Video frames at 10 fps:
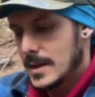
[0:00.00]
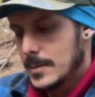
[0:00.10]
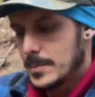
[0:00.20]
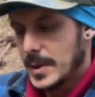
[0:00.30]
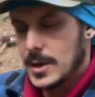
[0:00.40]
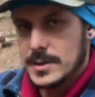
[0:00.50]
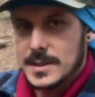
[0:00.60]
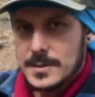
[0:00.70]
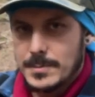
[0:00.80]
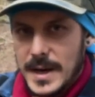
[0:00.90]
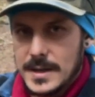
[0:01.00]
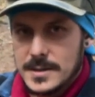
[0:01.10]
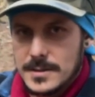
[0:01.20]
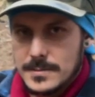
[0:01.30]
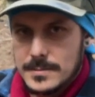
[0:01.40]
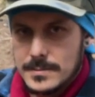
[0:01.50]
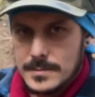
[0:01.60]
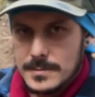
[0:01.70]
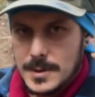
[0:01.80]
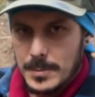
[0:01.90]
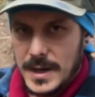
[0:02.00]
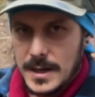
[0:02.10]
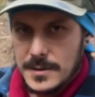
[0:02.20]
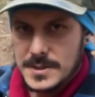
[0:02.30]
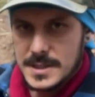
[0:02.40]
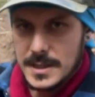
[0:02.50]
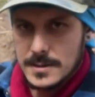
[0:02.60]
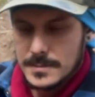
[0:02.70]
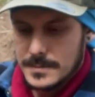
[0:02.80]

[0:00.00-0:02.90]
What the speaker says: because it's made completely of steel,